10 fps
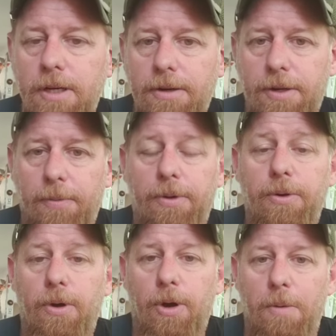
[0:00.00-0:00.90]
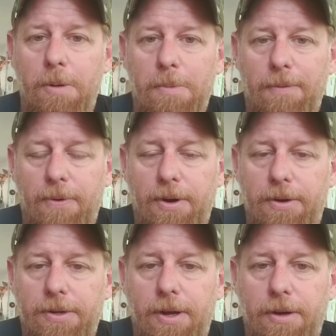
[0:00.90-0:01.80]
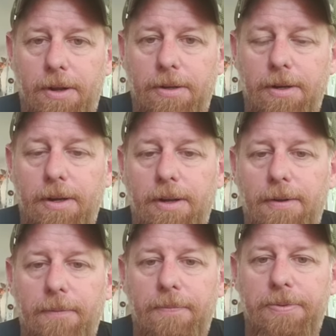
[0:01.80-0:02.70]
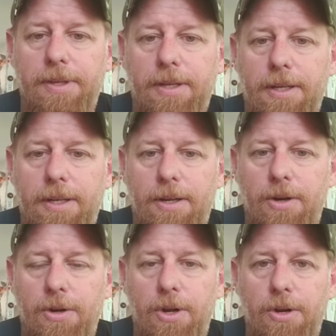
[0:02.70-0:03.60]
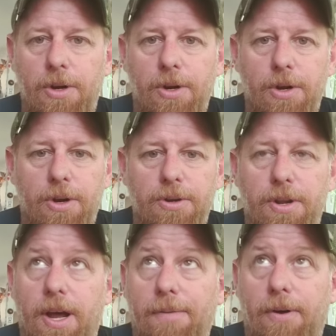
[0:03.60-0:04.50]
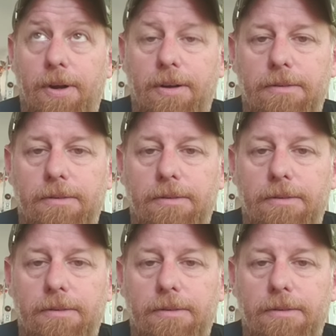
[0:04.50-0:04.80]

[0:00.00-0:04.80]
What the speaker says: Tell him to throw a carbine buffer in it, see how it does, and just dive on it.